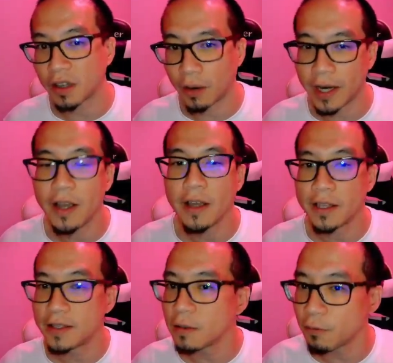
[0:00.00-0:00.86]
all right?
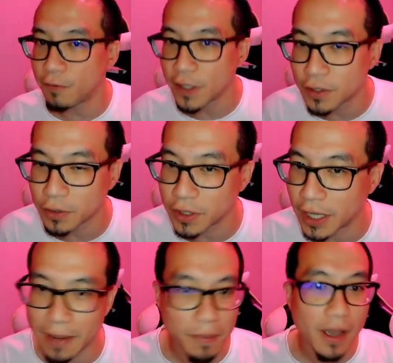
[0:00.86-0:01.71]
This is a physical
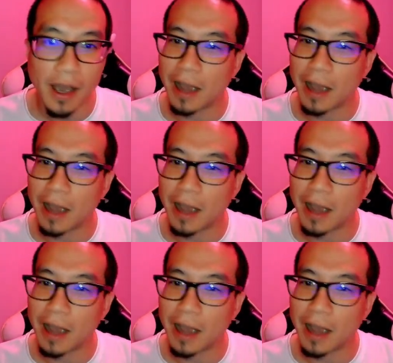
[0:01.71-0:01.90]
game.